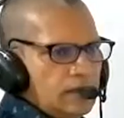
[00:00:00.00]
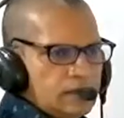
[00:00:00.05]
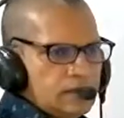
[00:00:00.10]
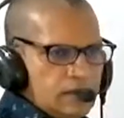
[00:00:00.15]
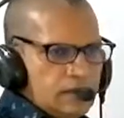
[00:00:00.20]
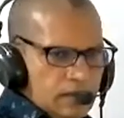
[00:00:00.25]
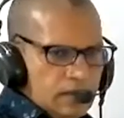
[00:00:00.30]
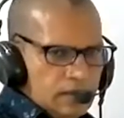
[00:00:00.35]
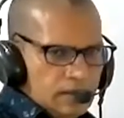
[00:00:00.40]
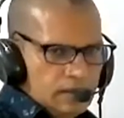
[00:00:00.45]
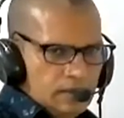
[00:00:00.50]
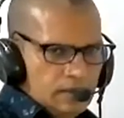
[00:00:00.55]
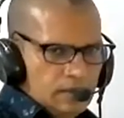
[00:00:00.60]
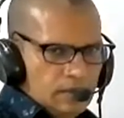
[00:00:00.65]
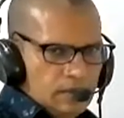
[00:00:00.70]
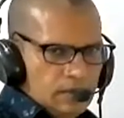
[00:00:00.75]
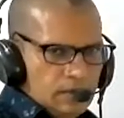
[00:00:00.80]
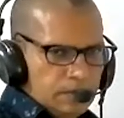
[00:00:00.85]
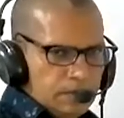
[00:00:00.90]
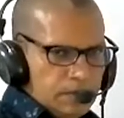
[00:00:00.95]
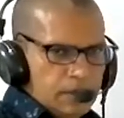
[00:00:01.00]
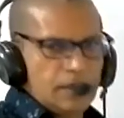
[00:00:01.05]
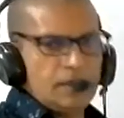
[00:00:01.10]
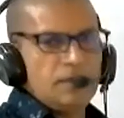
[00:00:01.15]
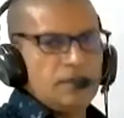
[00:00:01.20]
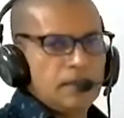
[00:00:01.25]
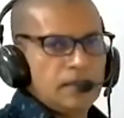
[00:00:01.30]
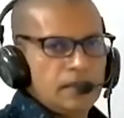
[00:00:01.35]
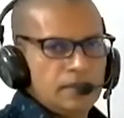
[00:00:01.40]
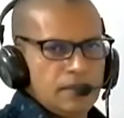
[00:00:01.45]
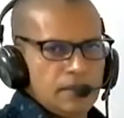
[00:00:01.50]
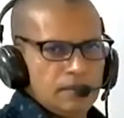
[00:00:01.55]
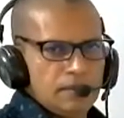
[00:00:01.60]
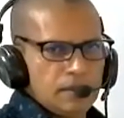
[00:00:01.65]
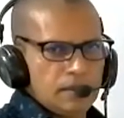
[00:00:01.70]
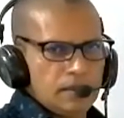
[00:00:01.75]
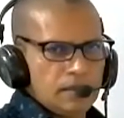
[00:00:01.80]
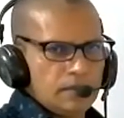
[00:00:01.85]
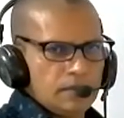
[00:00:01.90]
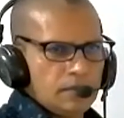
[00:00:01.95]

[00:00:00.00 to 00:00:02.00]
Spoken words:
the primary memory.